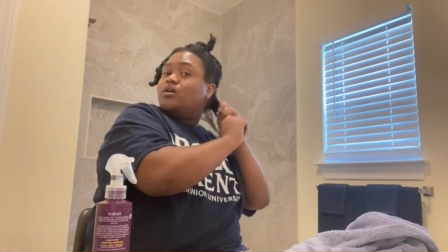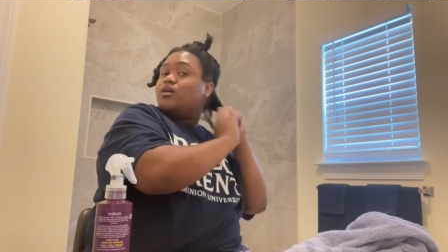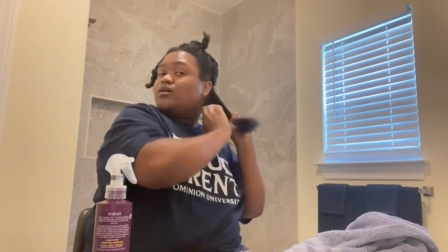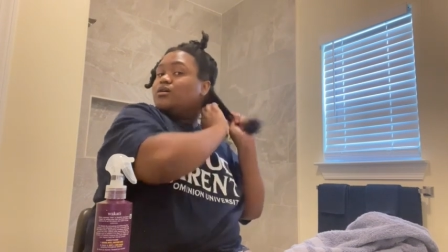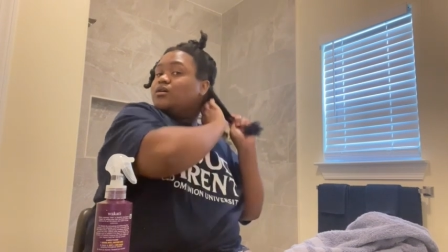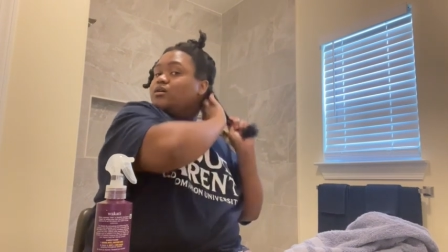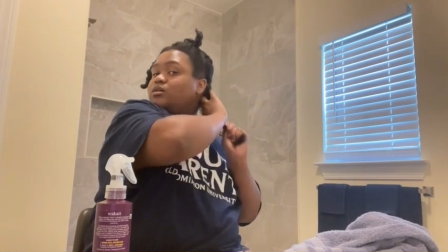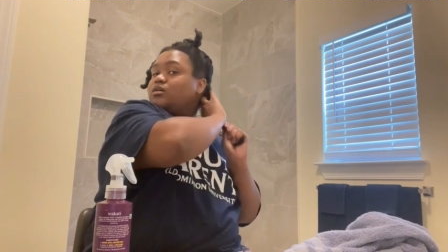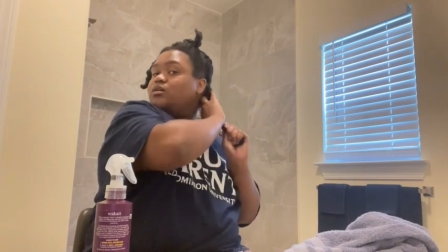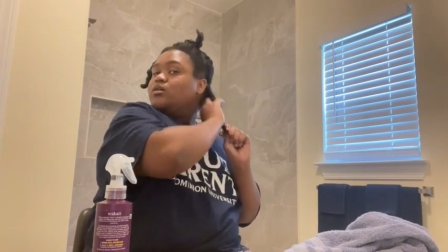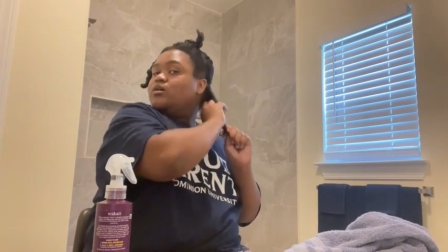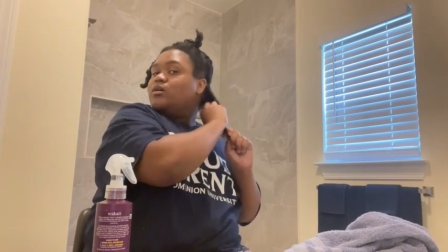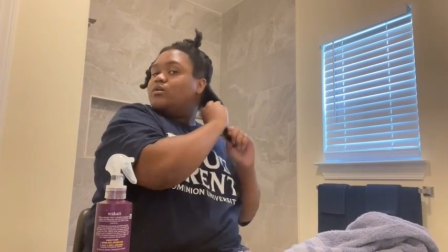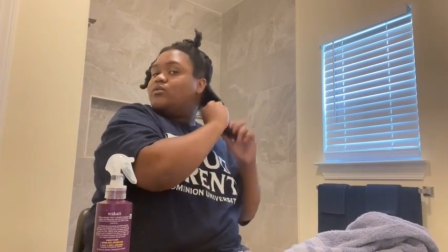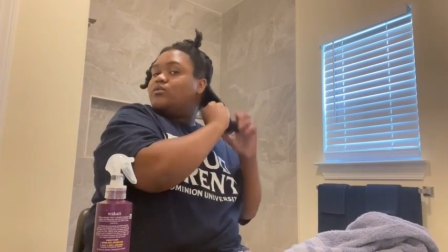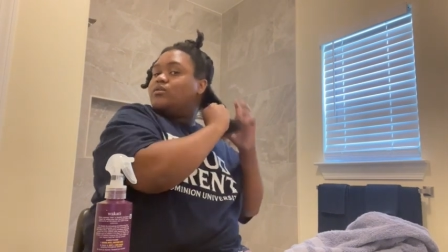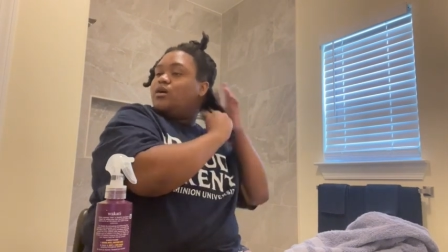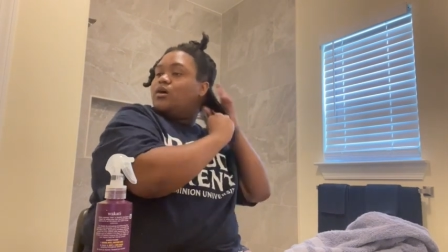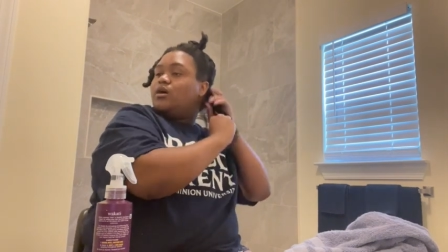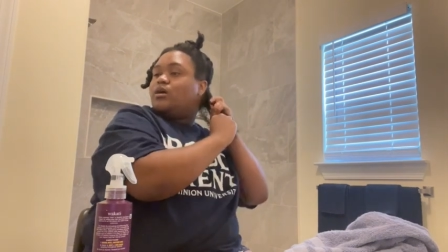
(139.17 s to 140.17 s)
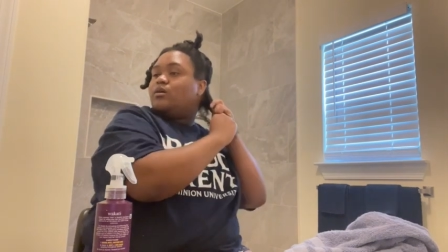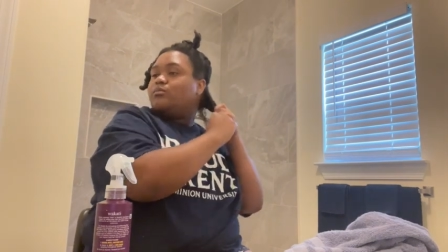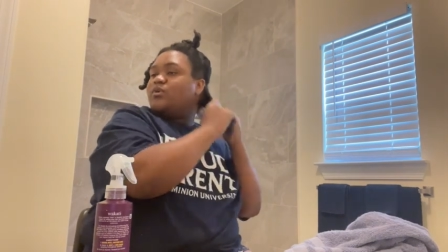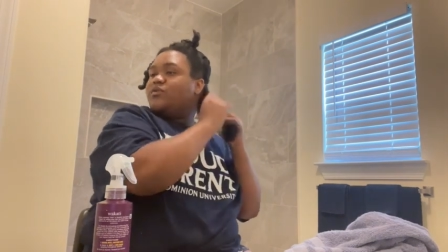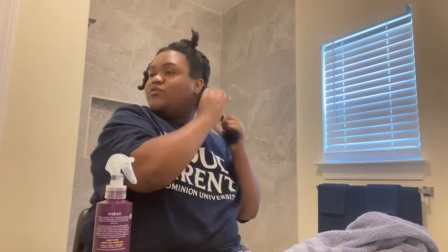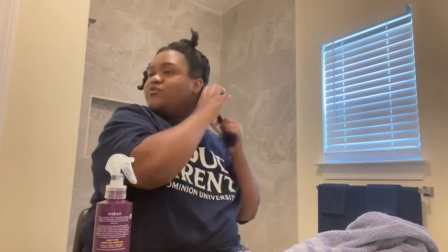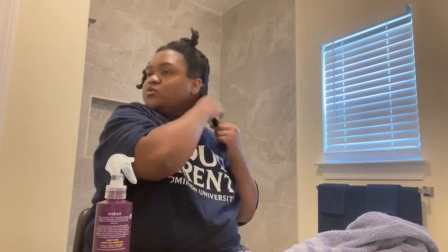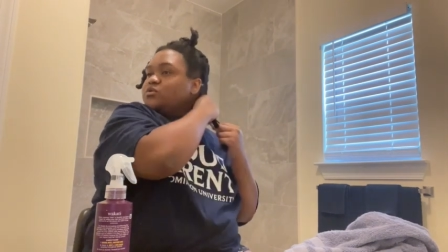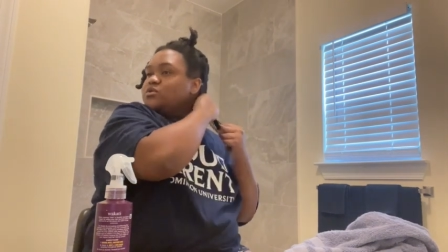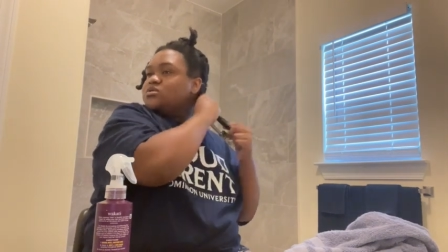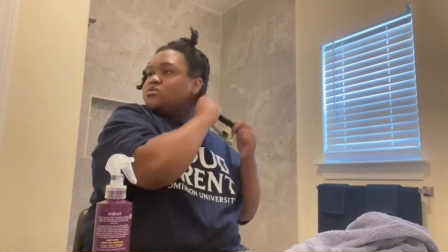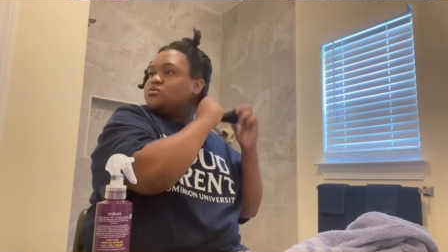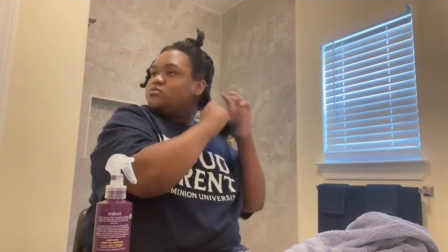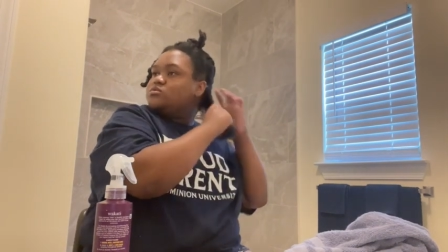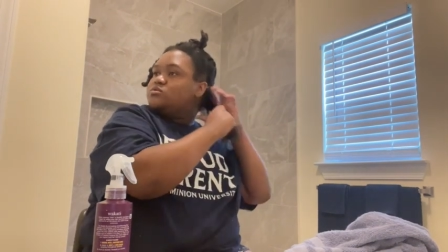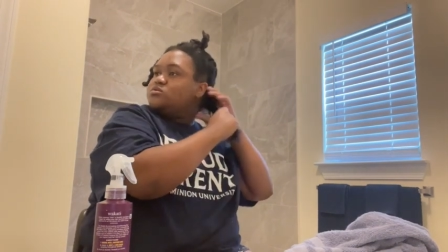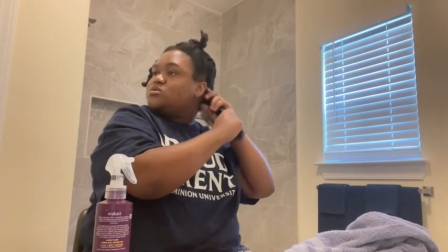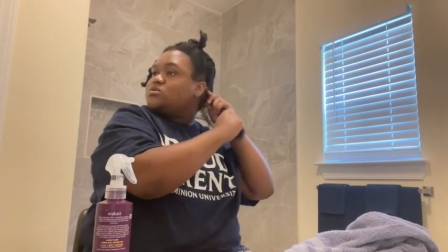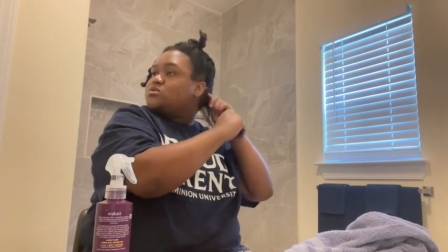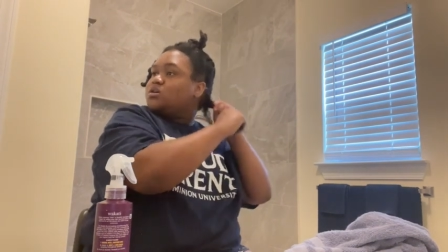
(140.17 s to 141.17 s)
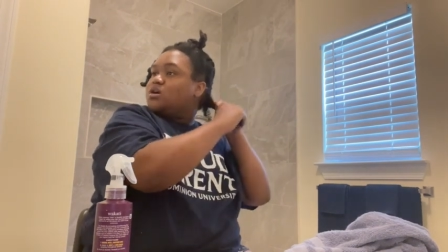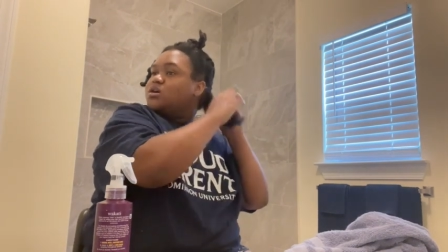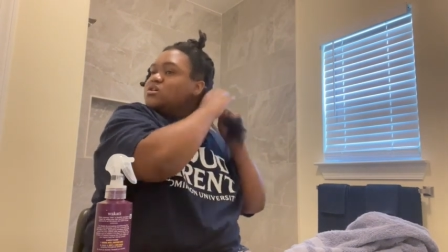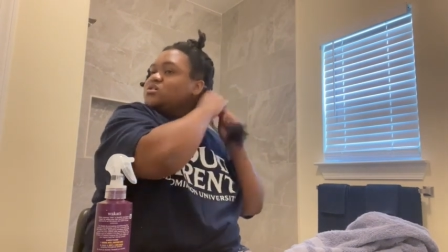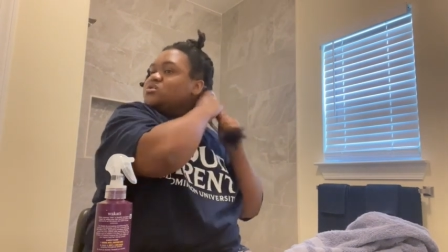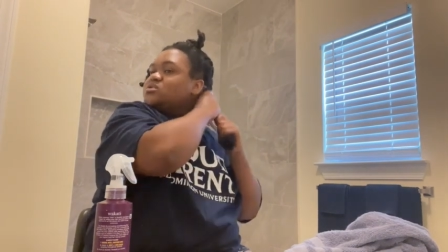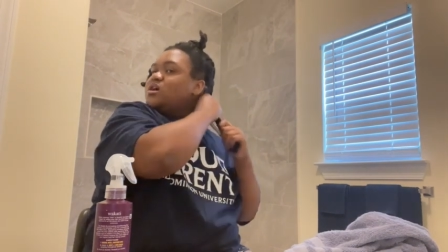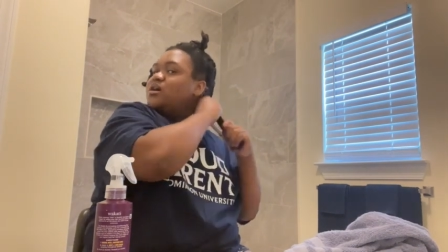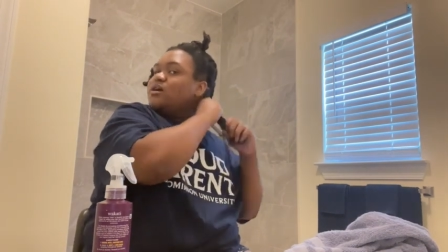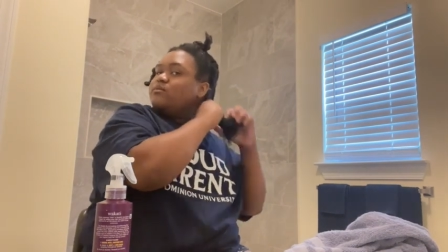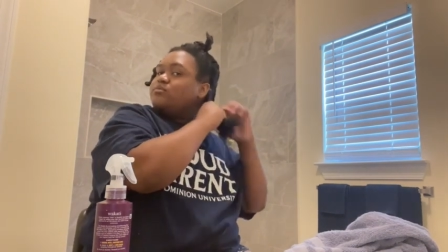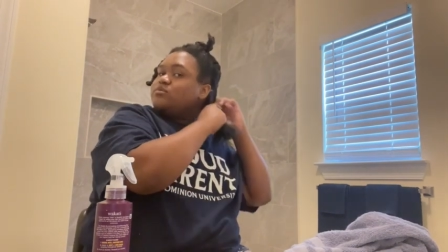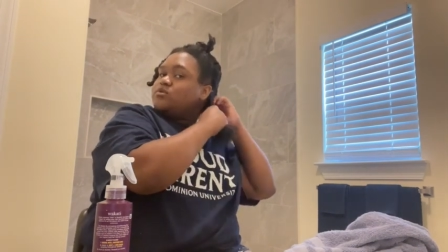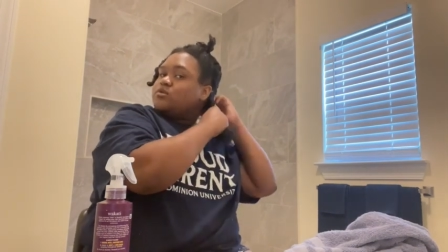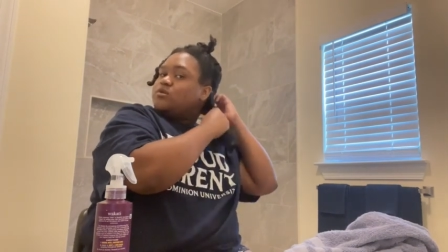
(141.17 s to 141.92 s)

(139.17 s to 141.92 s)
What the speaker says: and dampened up my hair, then a cream.